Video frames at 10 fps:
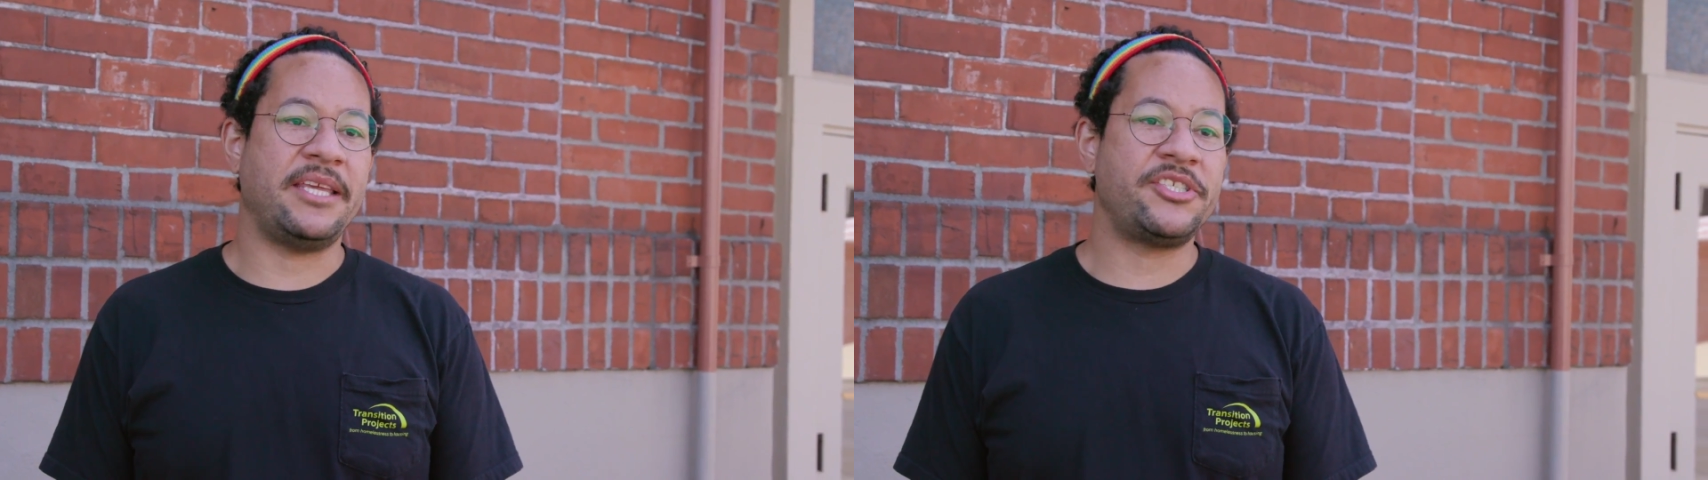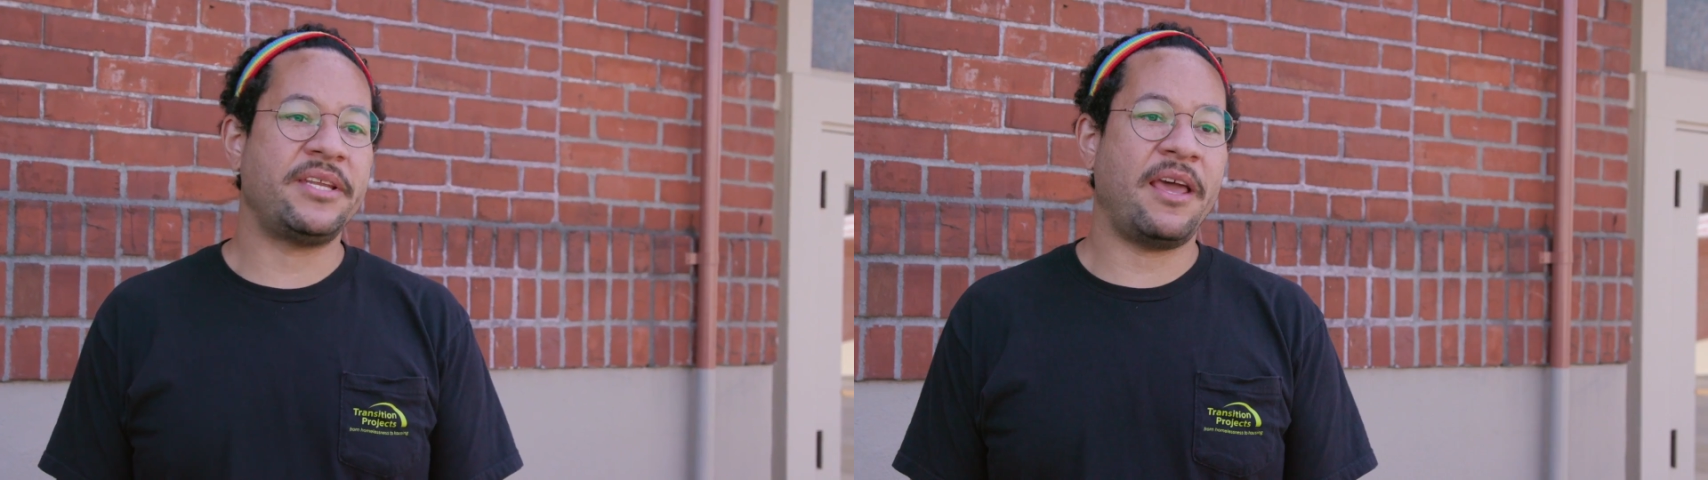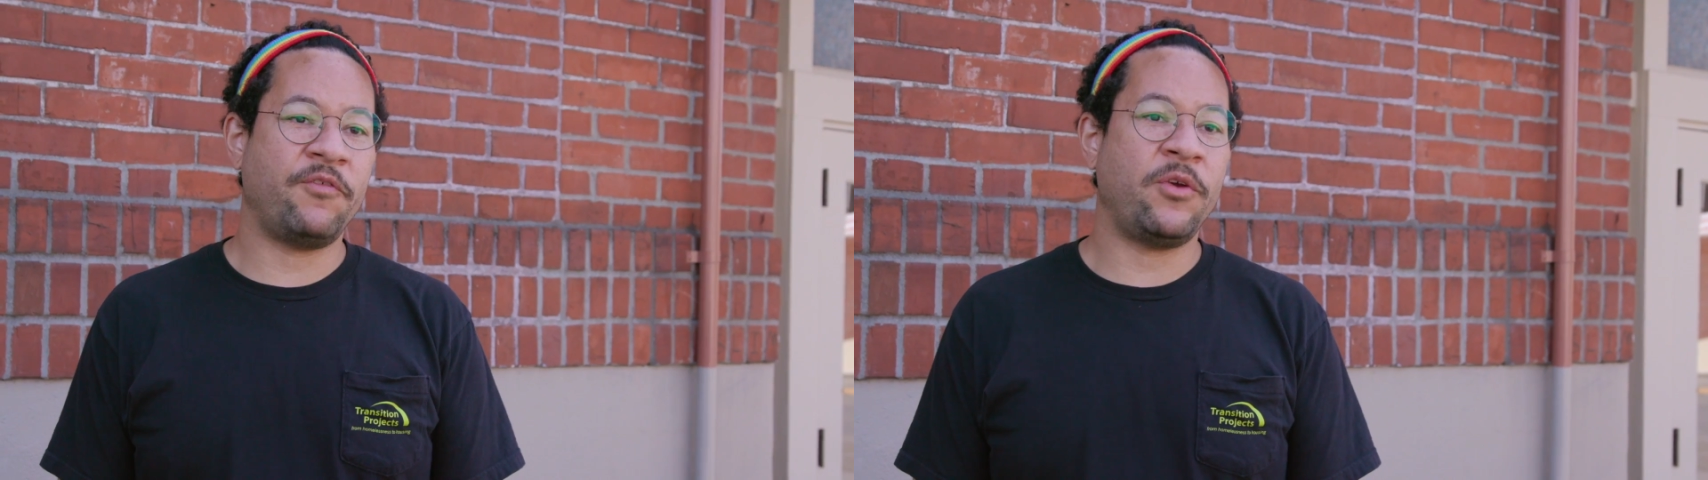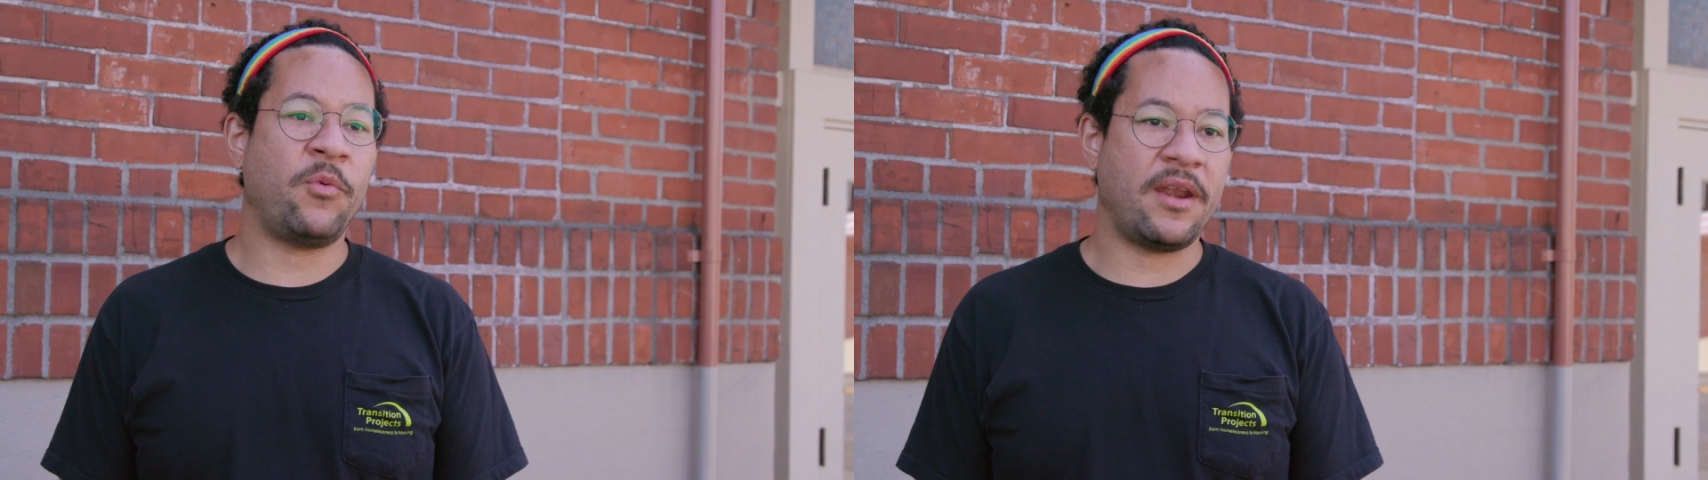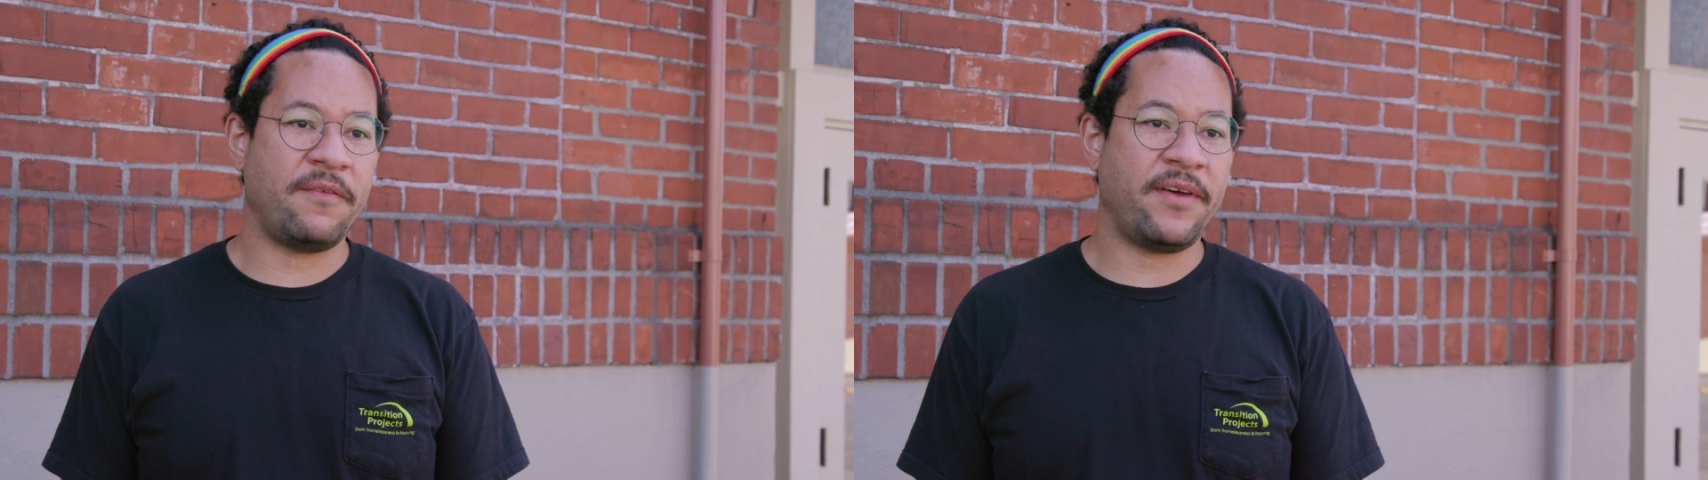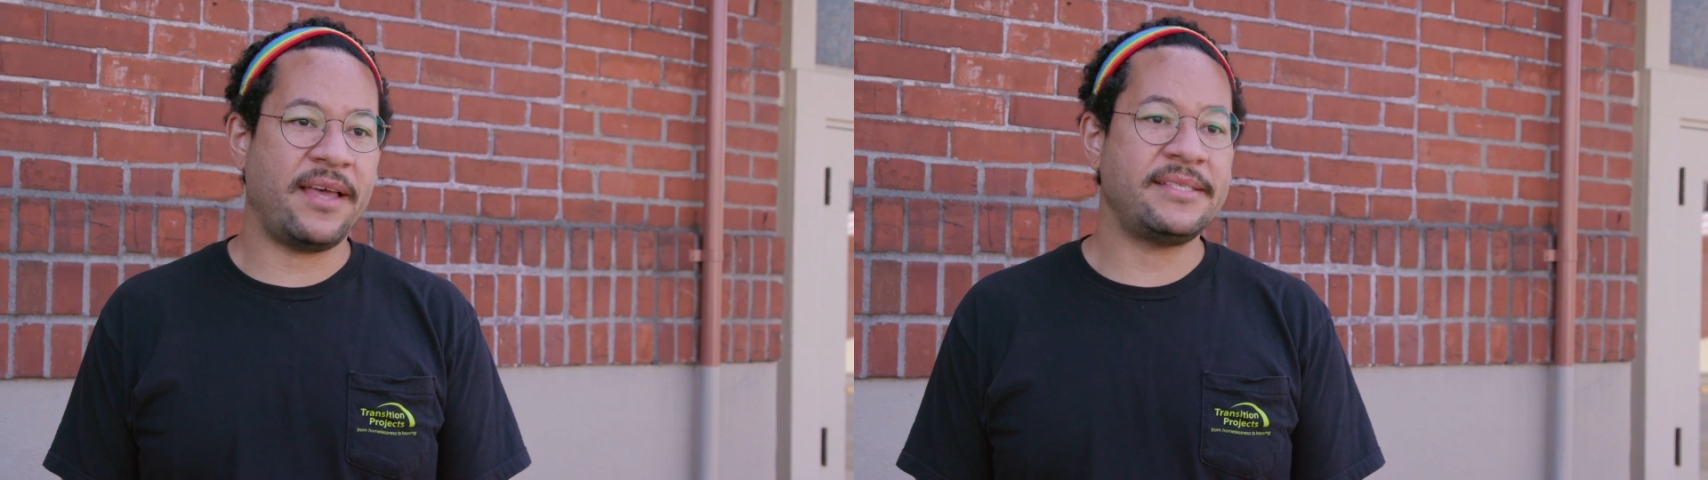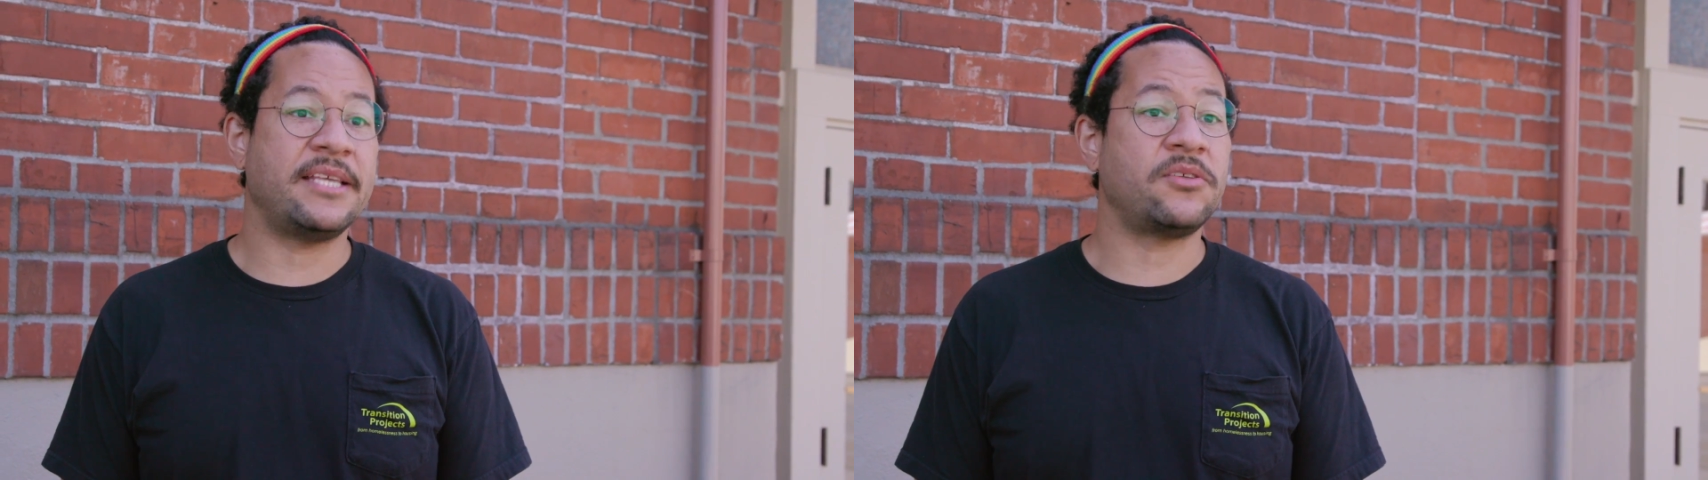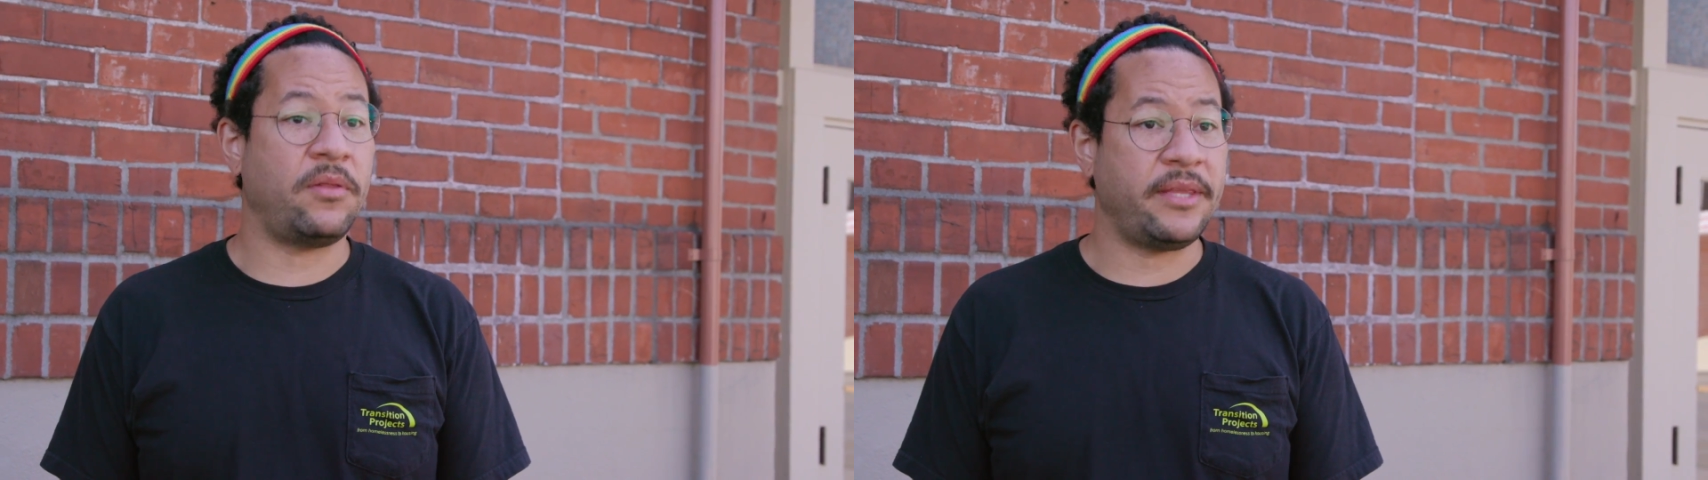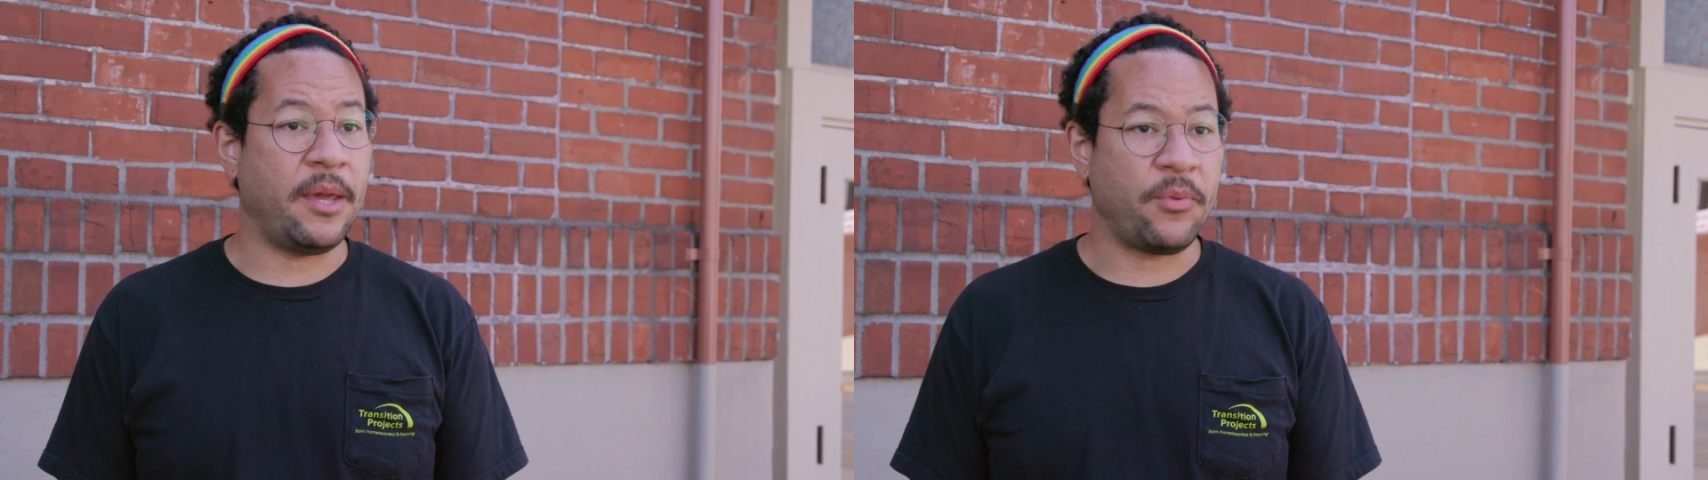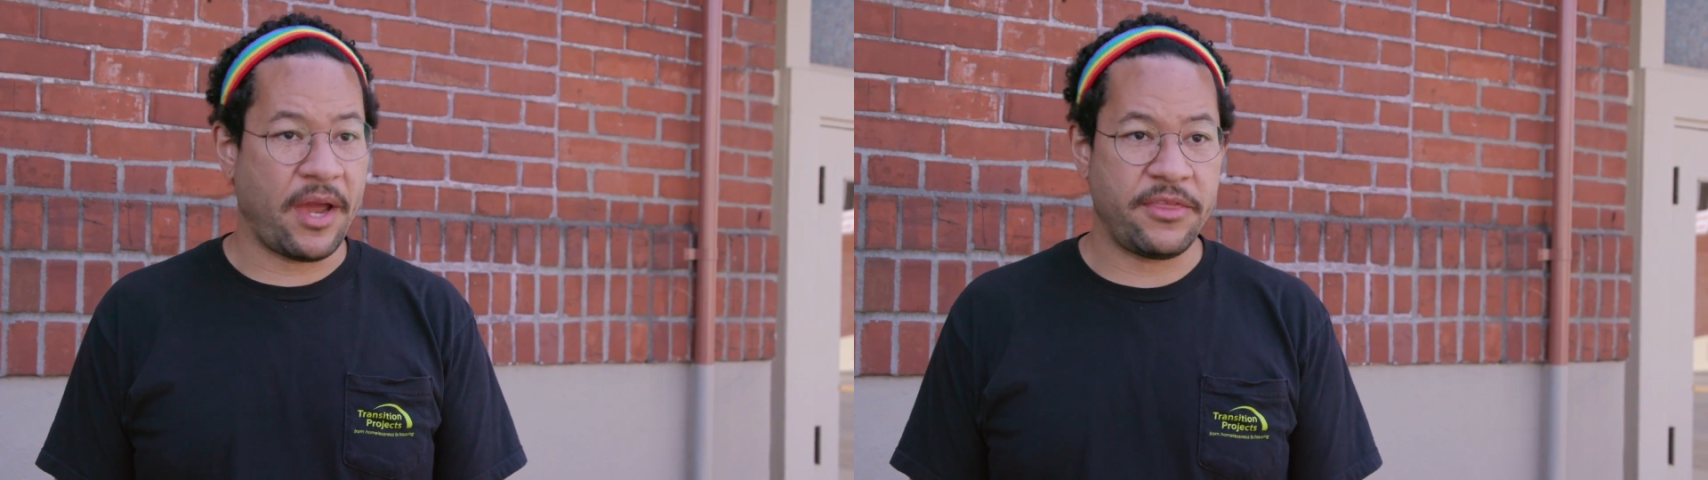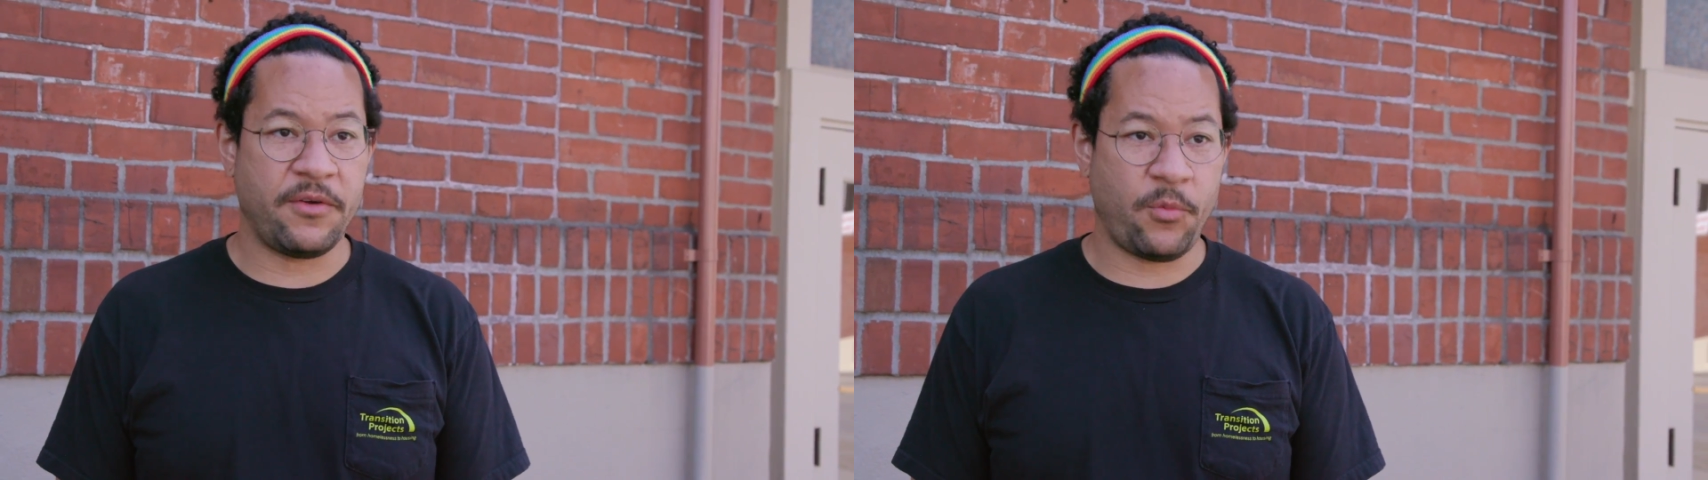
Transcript: each and every one of us is only a breath